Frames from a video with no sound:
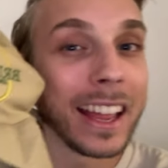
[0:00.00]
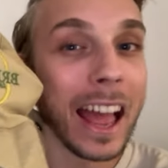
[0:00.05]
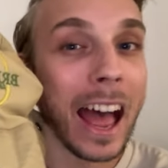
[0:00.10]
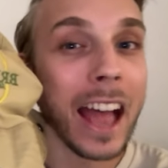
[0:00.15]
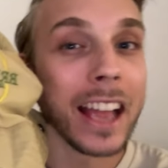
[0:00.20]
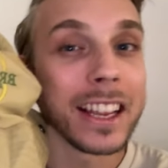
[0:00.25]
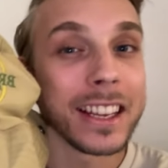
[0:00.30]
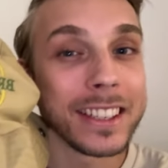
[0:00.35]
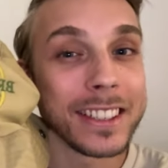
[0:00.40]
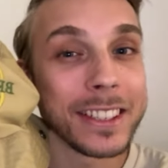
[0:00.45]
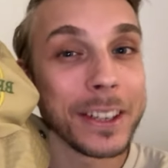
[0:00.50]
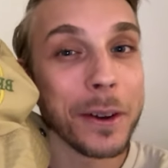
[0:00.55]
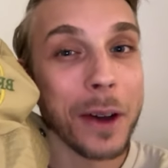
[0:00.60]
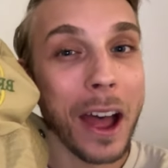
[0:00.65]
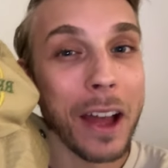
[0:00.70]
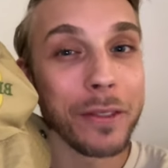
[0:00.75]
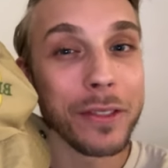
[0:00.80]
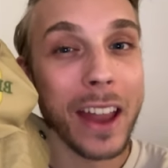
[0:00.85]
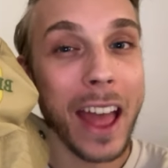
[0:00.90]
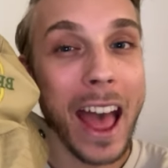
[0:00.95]
I still
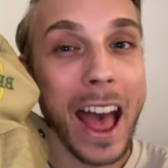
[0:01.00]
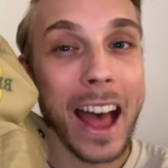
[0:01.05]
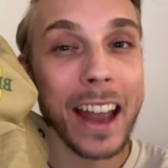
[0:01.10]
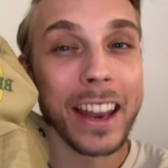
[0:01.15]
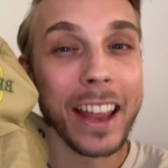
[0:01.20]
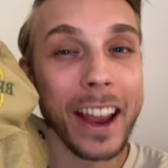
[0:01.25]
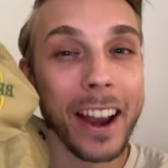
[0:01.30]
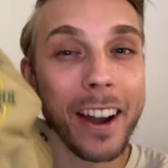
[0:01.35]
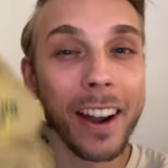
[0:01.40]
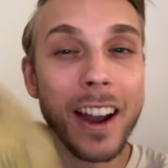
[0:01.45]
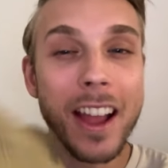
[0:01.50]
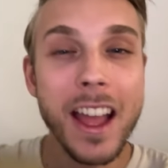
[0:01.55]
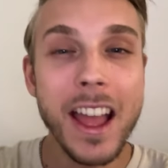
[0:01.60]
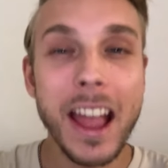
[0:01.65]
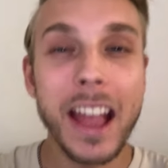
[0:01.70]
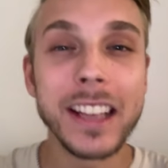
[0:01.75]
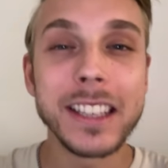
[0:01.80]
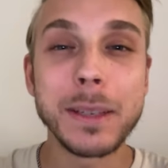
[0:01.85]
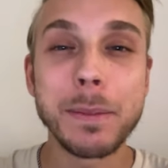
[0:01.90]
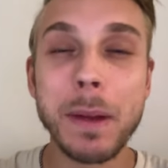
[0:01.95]
have the hat here.
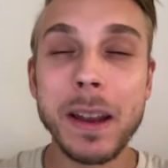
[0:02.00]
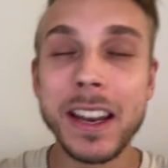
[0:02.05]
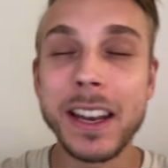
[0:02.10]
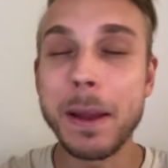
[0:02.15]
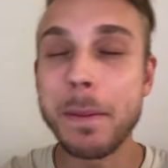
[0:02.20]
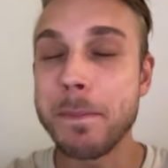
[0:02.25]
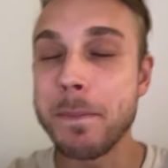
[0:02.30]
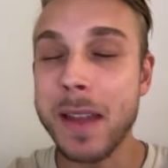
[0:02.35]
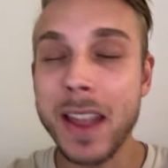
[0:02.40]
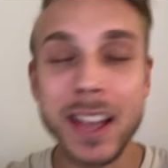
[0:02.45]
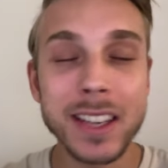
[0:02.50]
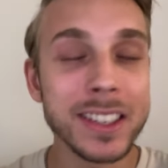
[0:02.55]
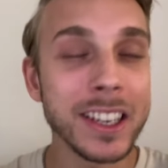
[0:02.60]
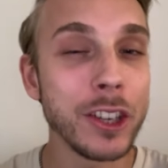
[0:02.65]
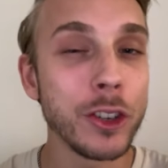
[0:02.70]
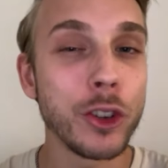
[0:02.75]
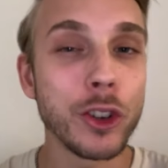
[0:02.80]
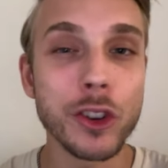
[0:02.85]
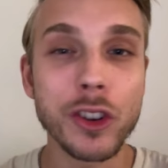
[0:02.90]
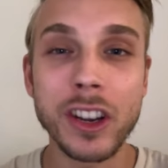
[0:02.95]
It's been an
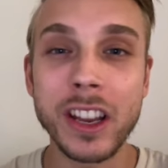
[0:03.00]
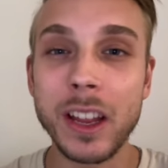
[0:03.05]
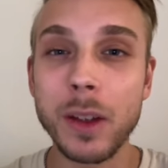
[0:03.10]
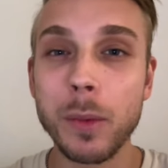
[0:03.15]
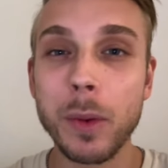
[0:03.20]
amazing journey.